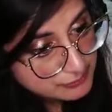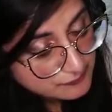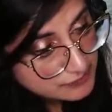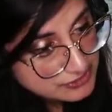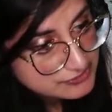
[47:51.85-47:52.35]

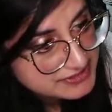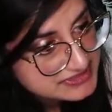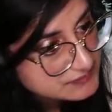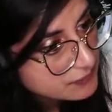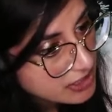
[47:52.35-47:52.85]
What are
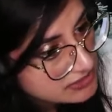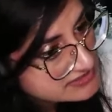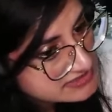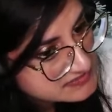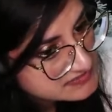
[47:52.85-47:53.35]
these rods
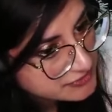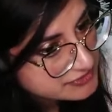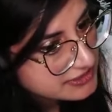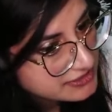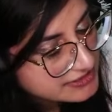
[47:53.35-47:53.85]
that he's put
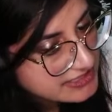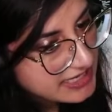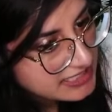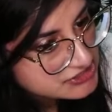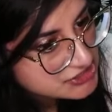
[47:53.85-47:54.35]
there? He
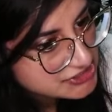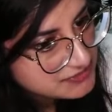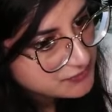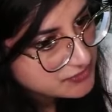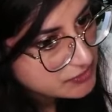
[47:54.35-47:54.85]
actually
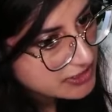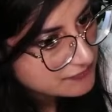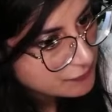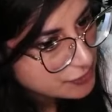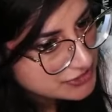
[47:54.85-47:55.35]
put a lot of
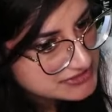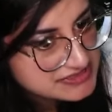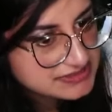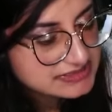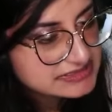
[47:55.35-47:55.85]
work into
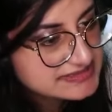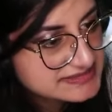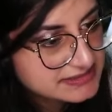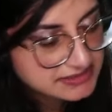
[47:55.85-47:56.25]
this.